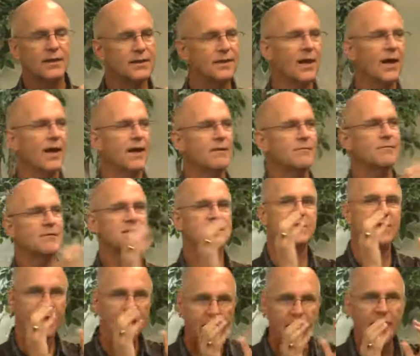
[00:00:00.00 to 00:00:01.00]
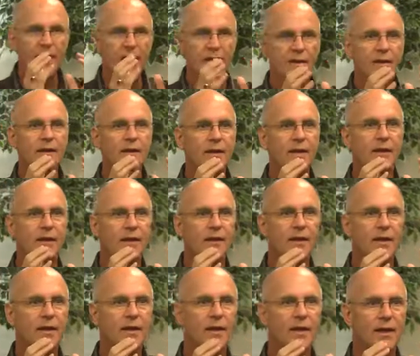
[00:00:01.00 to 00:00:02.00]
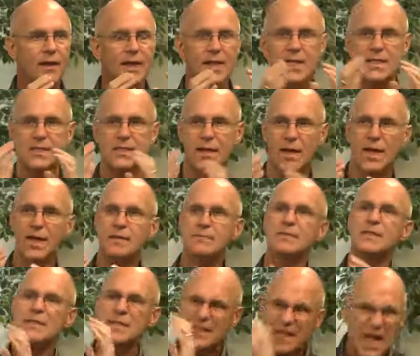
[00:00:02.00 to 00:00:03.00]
times 10 times